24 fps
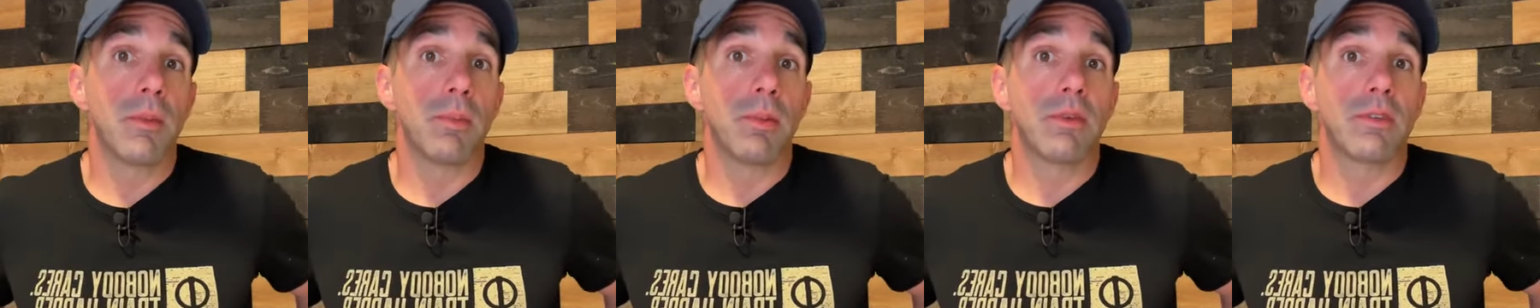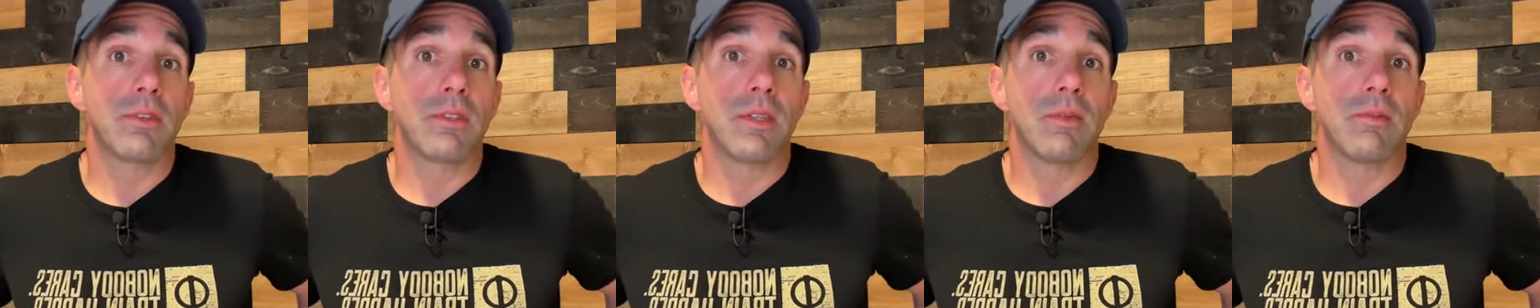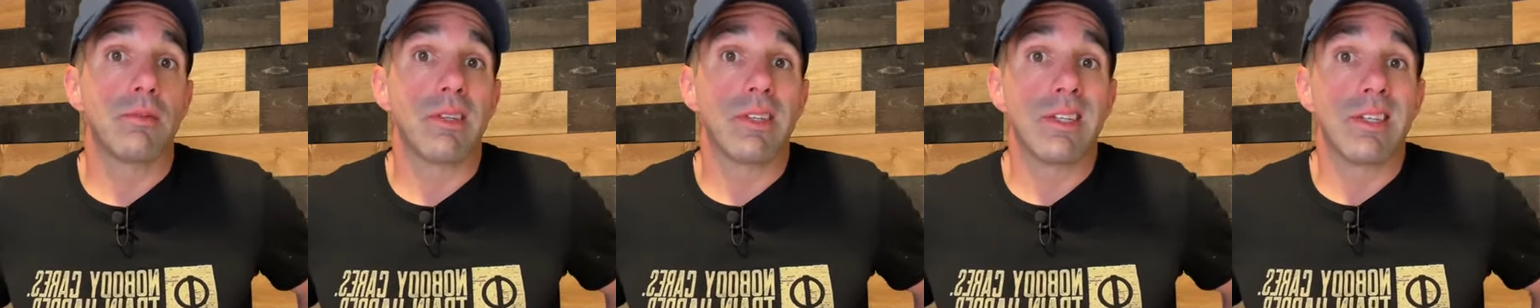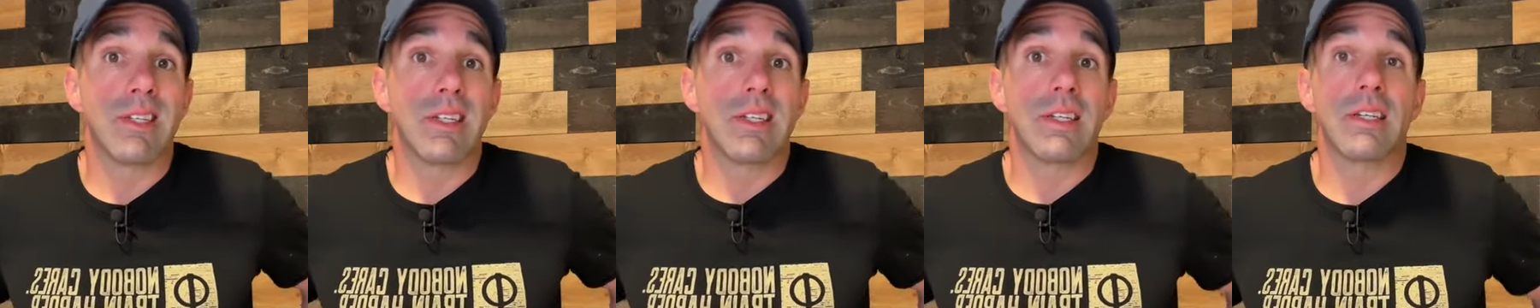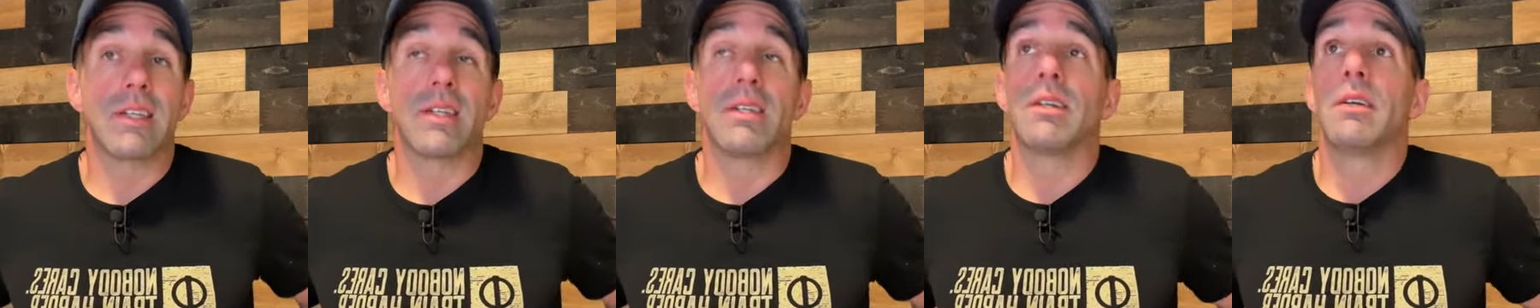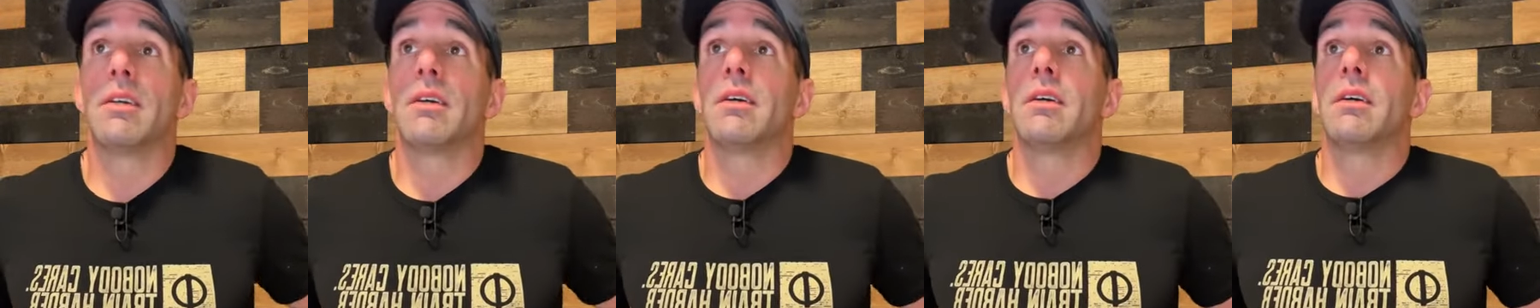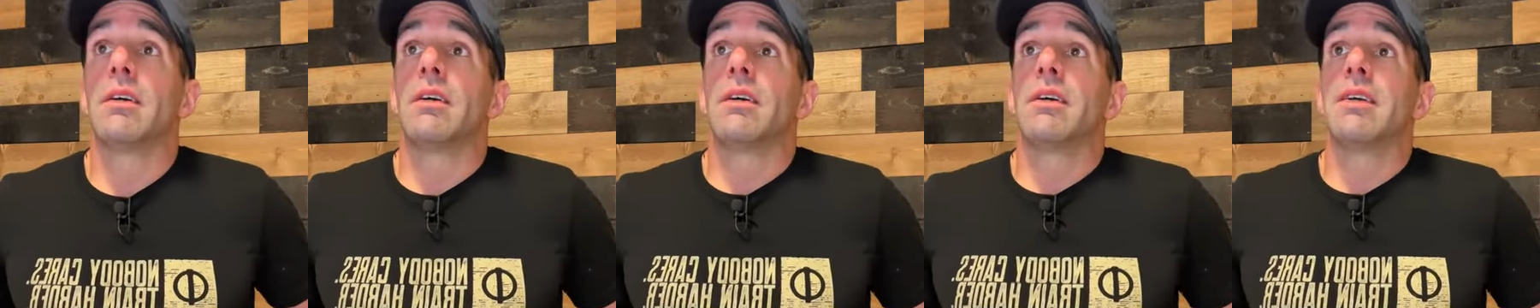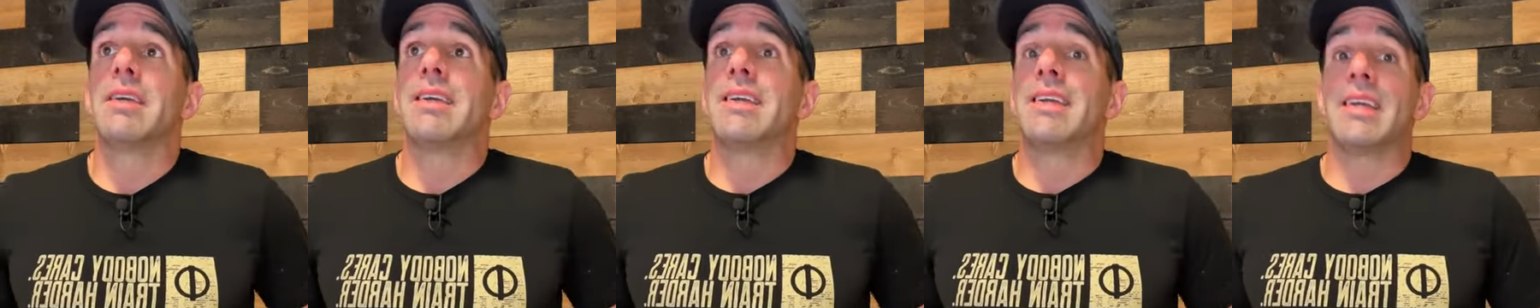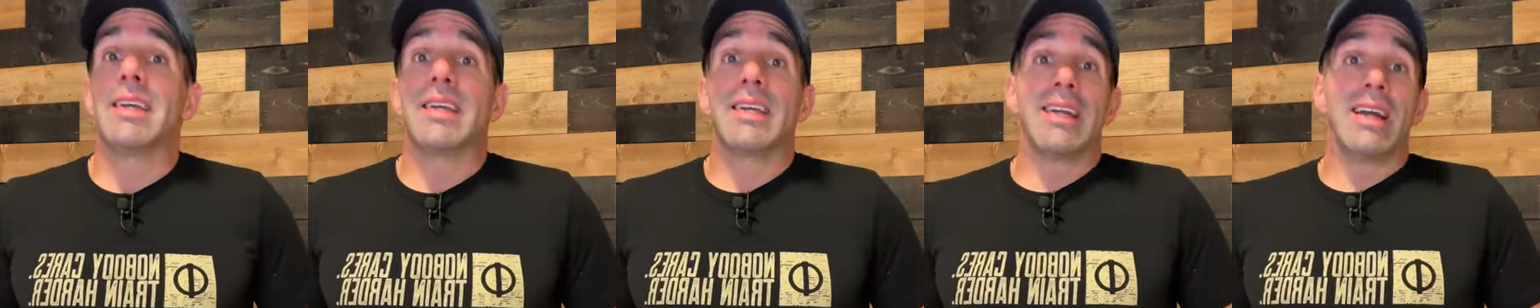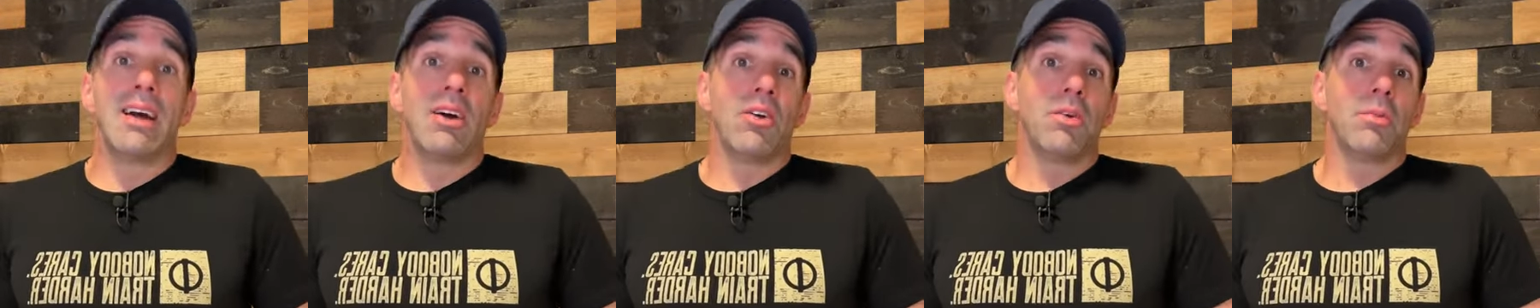People seem to dig
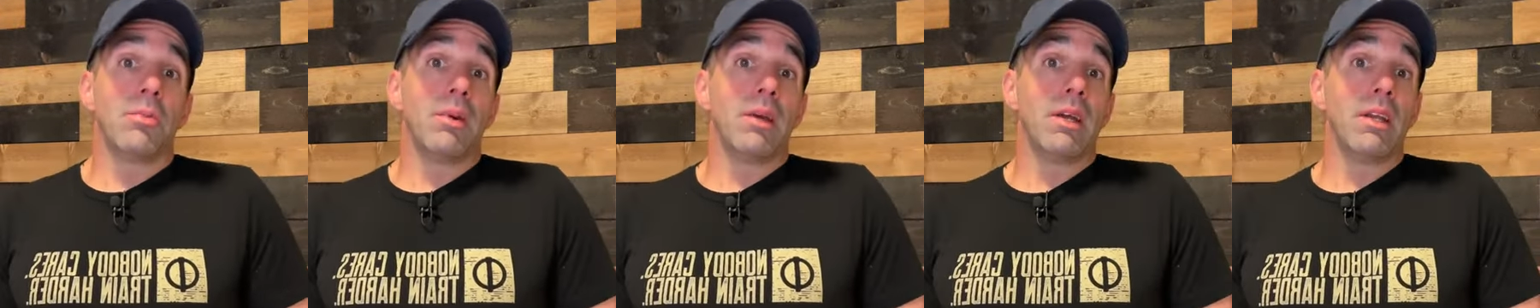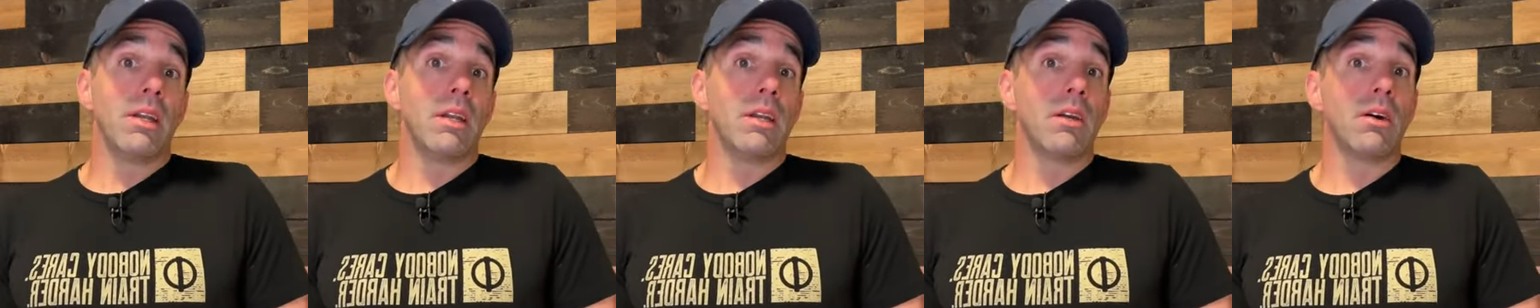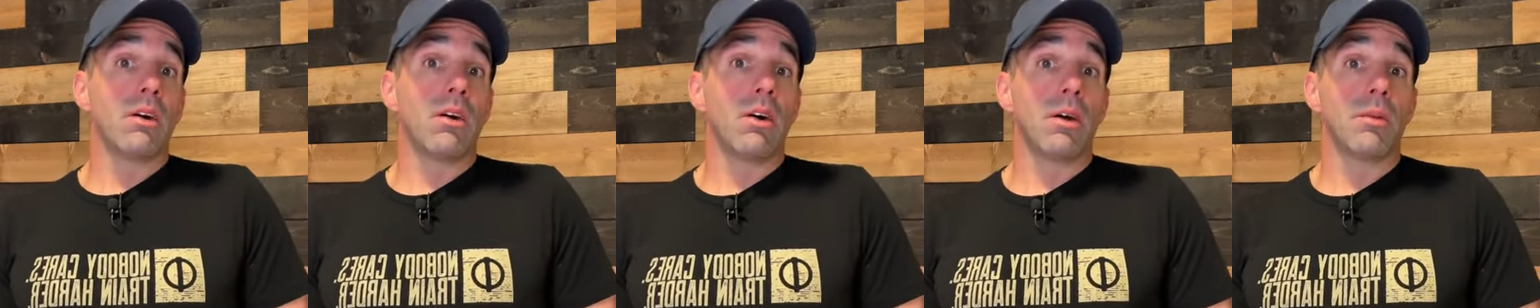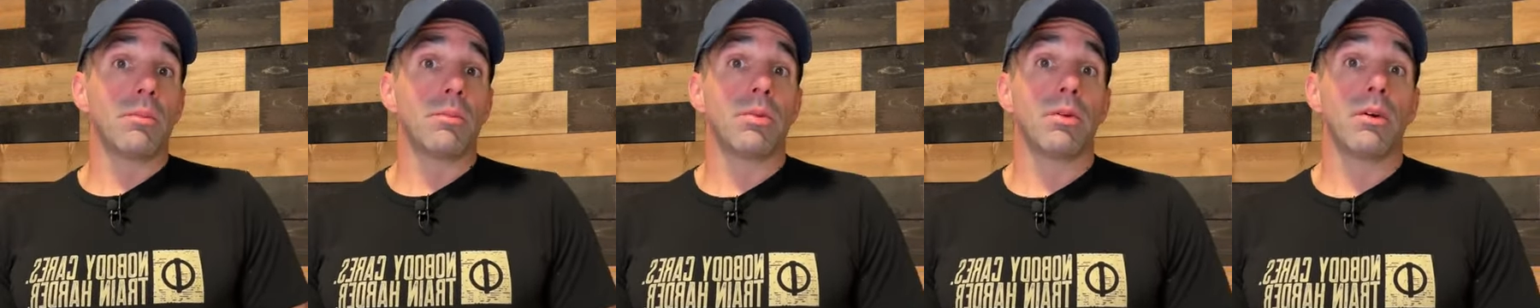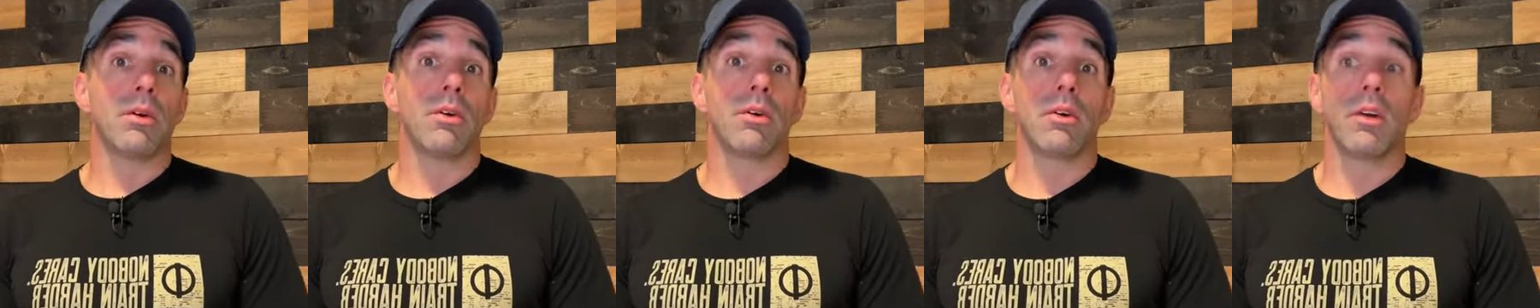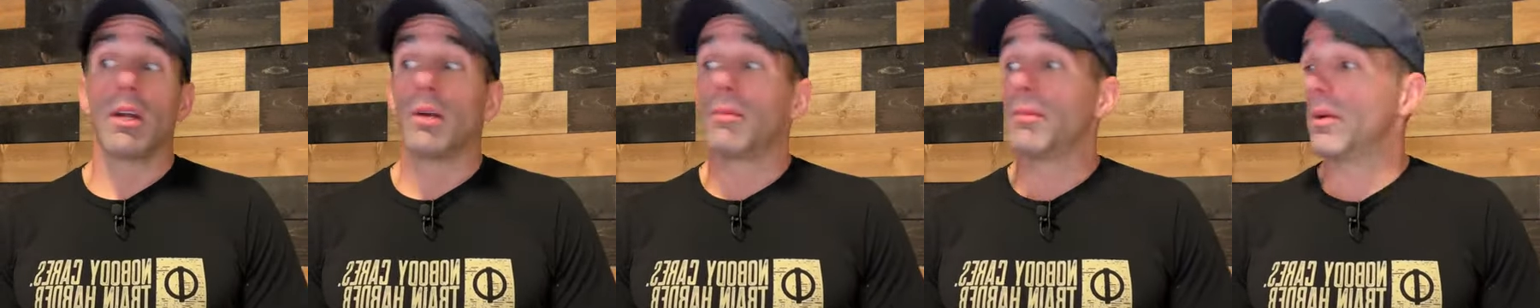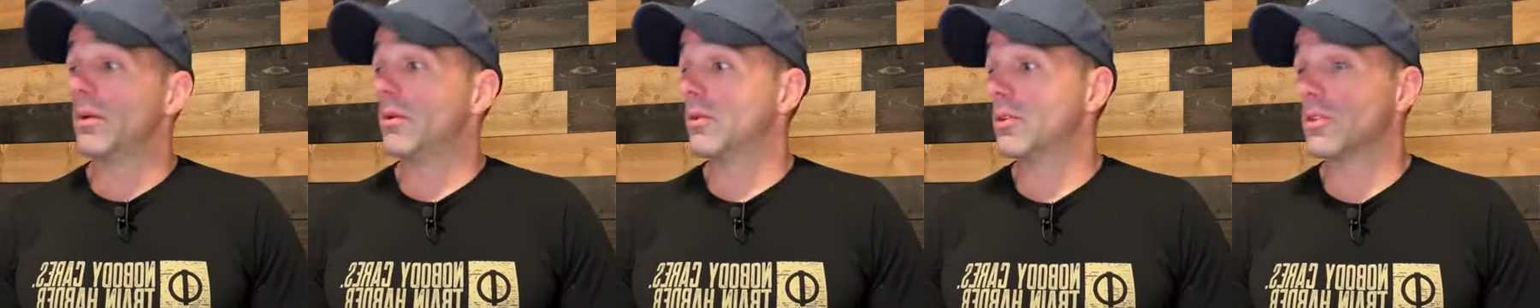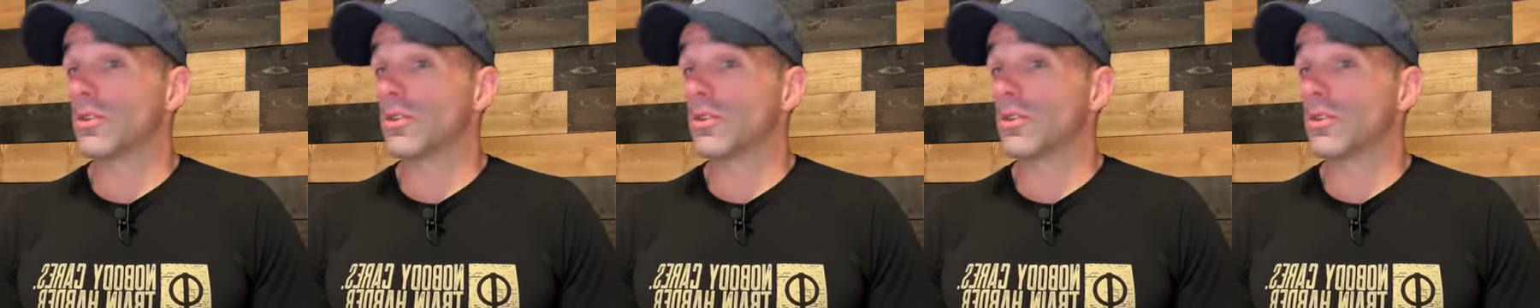geeking out a bit on programming,